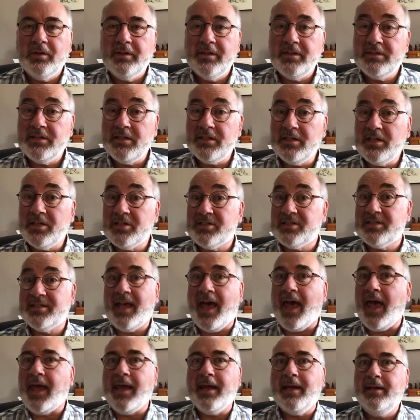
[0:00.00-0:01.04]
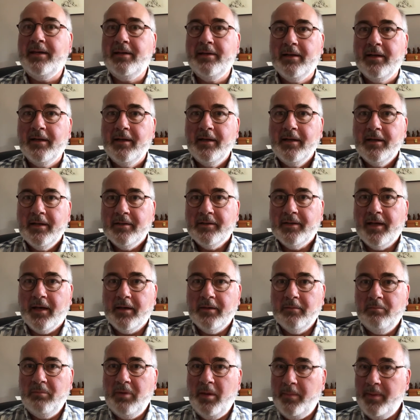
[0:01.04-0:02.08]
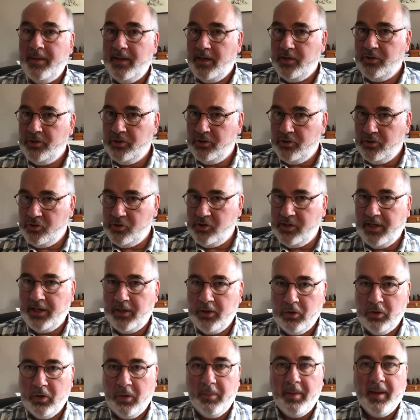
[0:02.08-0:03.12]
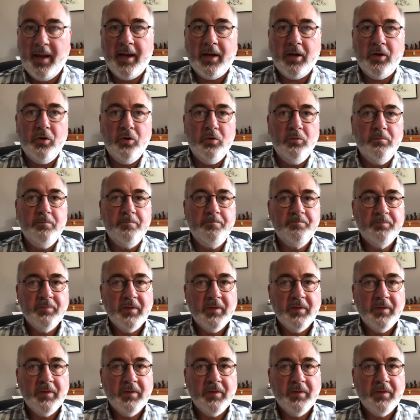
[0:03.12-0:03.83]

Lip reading: Is this a sign that maybe I should just take it all back home